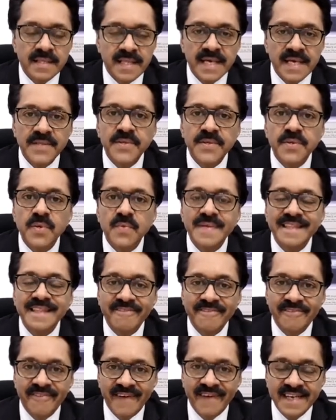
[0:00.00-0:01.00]
and that too with
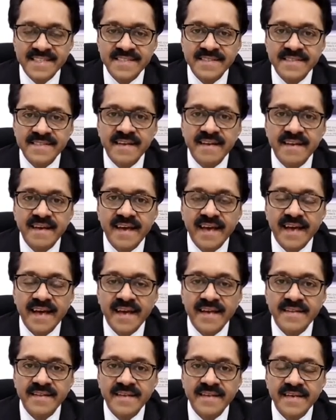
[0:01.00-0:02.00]
a faster
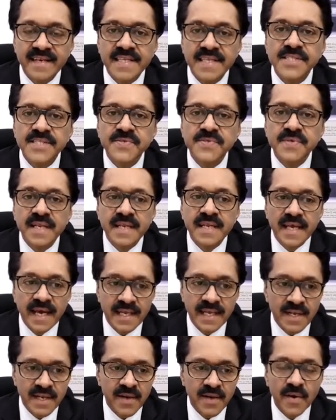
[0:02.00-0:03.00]
acting
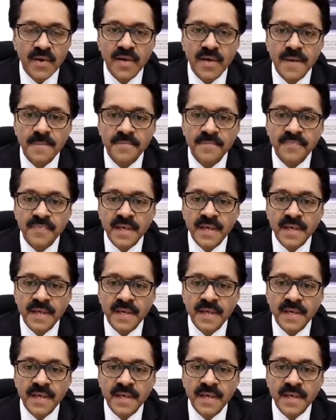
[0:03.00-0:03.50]
insulin analog,